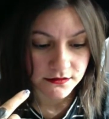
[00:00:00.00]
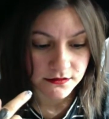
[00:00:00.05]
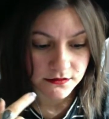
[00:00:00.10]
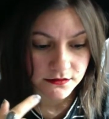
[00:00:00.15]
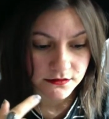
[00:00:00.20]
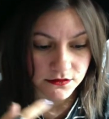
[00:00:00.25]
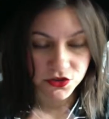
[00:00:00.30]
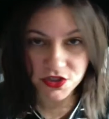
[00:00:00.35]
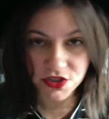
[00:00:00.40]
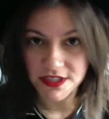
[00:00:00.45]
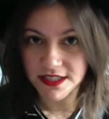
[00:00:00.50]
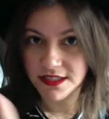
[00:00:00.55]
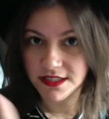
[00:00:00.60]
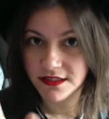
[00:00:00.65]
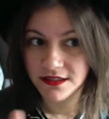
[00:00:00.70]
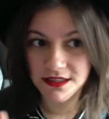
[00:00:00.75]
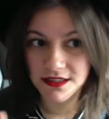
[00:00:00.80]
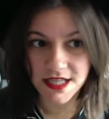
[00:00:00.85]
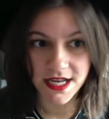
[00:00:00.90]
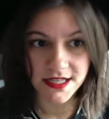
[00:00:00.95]

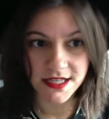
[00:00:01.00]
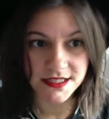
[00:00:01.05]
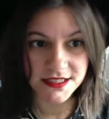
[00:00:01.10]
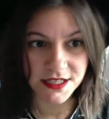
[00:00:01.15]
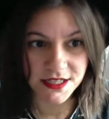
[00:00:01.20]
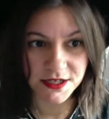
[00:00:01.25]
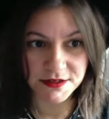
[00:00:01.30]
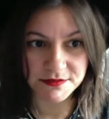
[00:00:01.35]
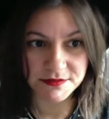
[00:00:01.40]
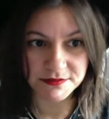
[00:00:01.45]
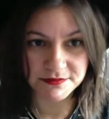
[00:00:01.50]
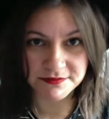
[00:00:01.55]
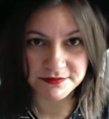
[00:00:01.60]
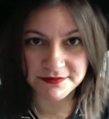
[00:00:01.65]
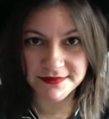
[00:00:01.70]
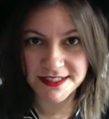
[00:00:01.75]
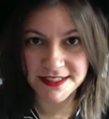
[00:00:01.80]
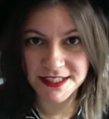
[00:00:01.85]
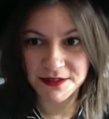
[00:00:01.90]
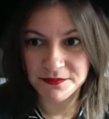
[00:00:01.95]
just say some
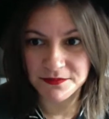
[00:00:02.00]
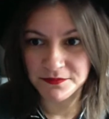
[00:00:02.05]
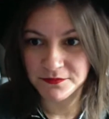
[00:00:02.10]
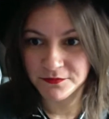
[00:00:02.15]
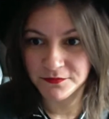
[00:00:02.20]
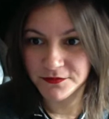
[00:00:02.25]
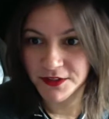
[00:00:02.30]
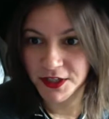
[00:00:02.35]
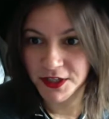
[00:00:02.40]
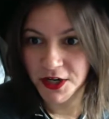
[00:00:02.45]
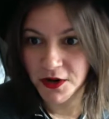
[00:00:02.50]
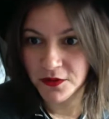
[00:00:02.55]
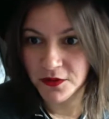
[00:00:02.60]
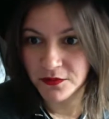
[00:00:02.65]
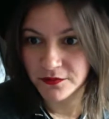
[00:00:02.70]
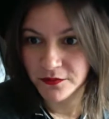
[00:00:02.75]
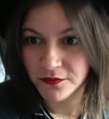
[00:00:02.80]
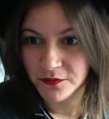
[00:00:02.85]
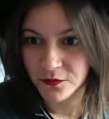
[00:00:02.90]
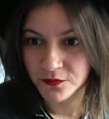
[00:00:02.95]
some you know
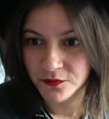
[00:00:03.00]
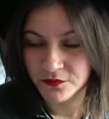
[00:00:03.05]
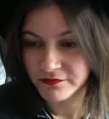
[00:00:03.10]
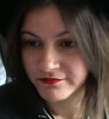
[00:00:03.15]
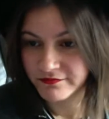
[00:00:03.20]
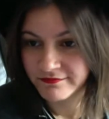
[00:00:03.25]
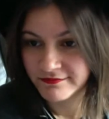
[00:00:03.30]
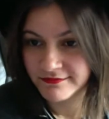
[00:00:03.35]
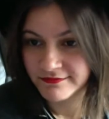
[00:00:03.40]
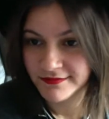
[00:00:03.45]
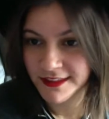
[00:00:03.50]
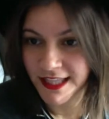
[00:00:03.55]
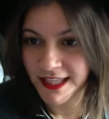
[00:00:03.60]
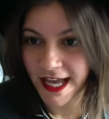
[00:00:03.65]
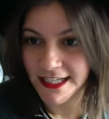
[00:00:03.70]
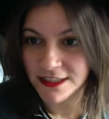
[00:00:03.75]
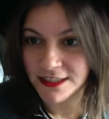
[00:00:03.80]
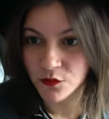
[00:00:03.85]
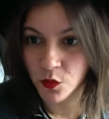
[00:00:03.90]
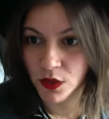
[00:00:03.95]

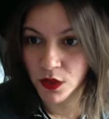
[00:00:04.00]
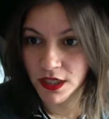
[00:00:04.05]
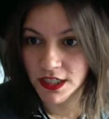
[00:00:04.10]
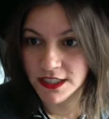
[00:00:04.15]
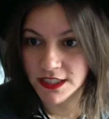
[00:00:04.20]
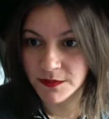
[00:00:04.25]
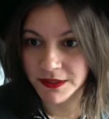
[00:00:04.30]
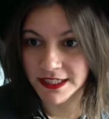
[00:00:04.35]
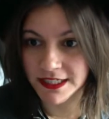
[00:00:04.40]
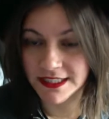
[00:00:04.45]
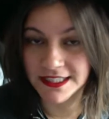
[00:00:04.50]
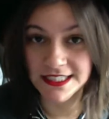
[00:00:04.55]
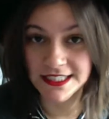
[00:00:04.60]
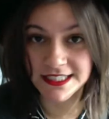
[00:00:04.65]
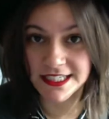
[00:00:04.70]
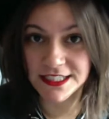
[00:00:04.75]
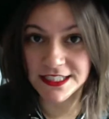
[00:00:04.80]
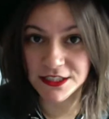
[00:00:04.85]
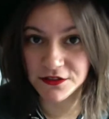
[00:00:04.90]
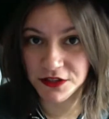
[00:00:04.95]
last words because this
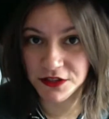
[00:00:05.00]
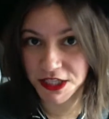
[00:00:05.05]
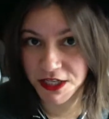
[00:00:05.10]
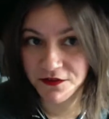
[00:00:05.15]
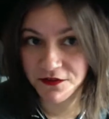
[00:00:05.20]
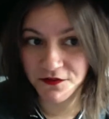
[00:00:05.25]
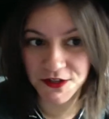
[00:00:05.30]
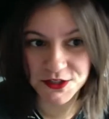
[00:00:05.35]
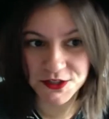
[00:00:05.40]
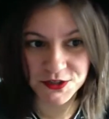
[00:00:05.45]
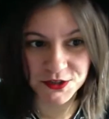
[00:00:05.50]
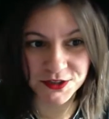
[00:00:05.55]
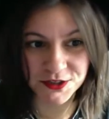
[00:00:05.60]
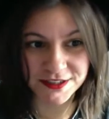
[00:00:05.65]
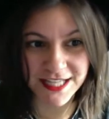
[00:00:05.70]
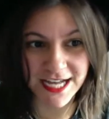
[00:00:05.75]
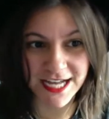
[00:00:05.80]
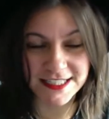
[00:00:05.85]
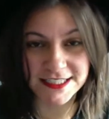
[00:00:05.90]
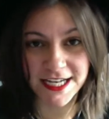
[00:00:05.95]
is the official
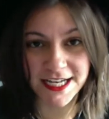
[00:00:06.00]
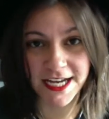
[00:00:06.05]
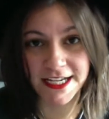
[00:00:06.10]
last day.